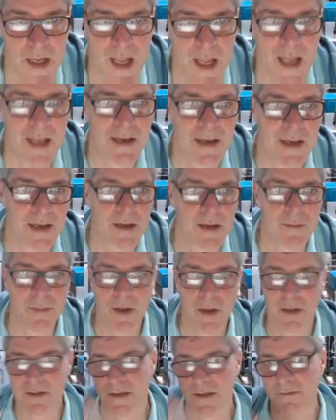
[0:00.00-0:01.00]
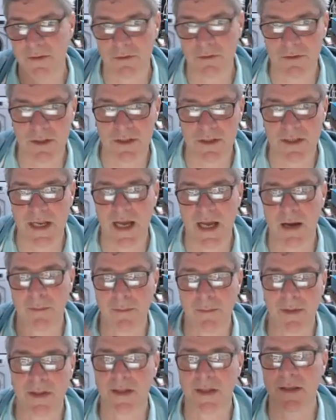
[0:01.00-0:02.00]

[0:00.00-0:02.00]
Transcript: and it can pass that voltage down. But